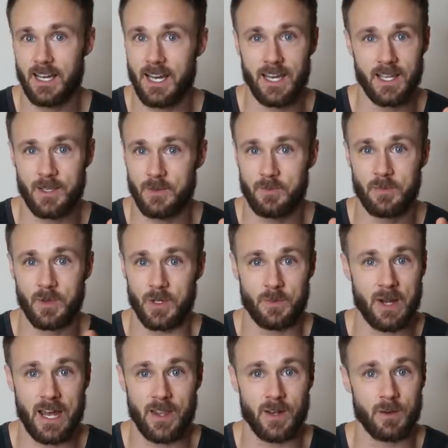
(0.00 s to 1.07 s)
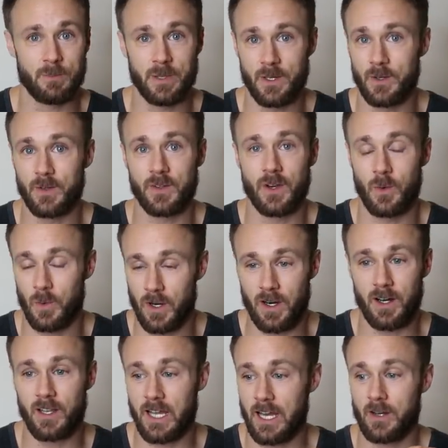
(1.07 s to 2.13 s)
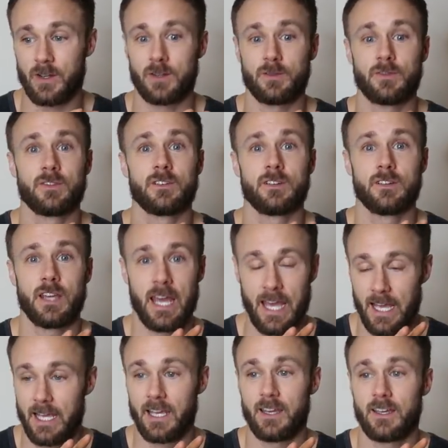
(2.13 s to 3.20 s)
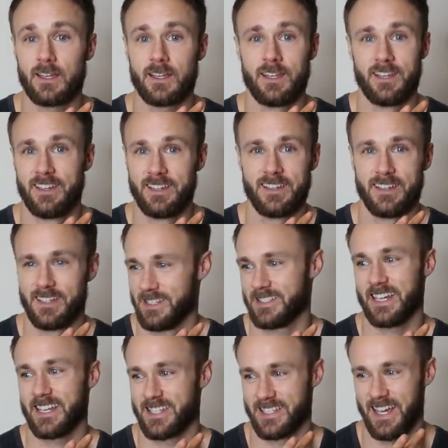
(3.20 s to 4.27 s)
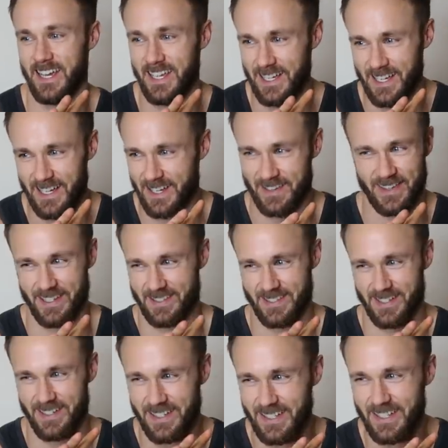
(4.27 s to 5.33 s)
I would rather build a wall out of hay. Is that a saying? I don't